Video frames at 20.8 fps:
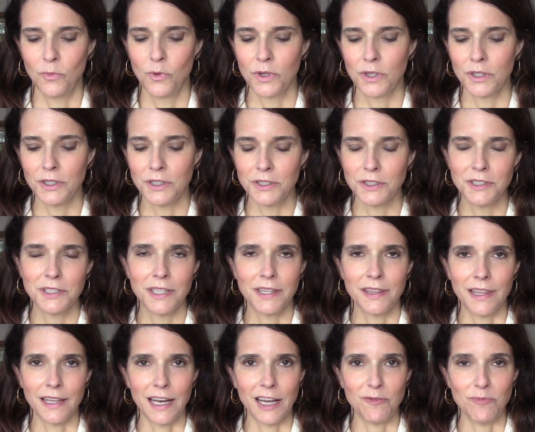world
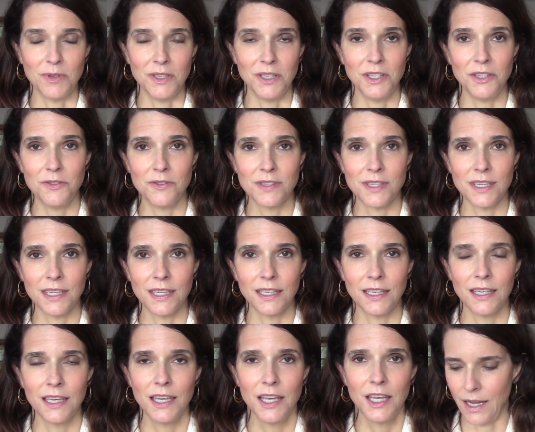that I've been using.